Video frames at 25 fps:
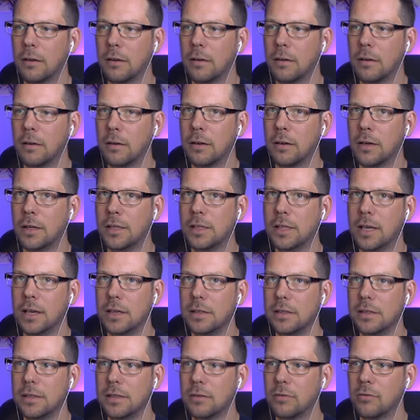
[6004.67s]
He
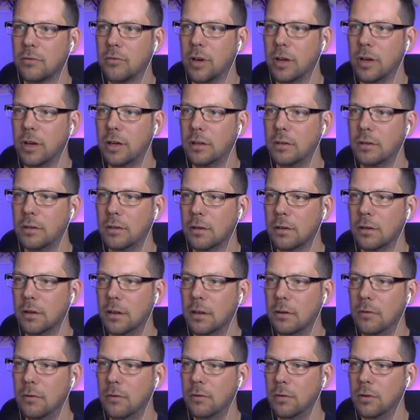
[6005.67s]
says, trying to
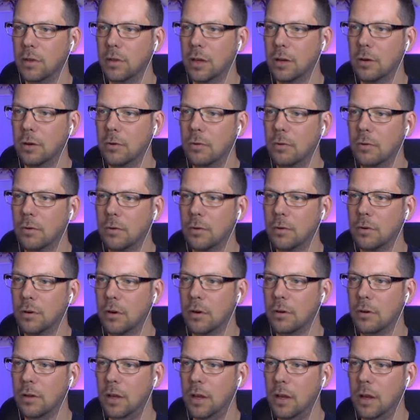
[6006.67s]
do undo.
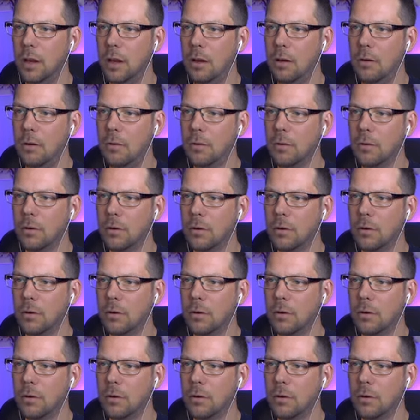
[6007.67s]
Undo!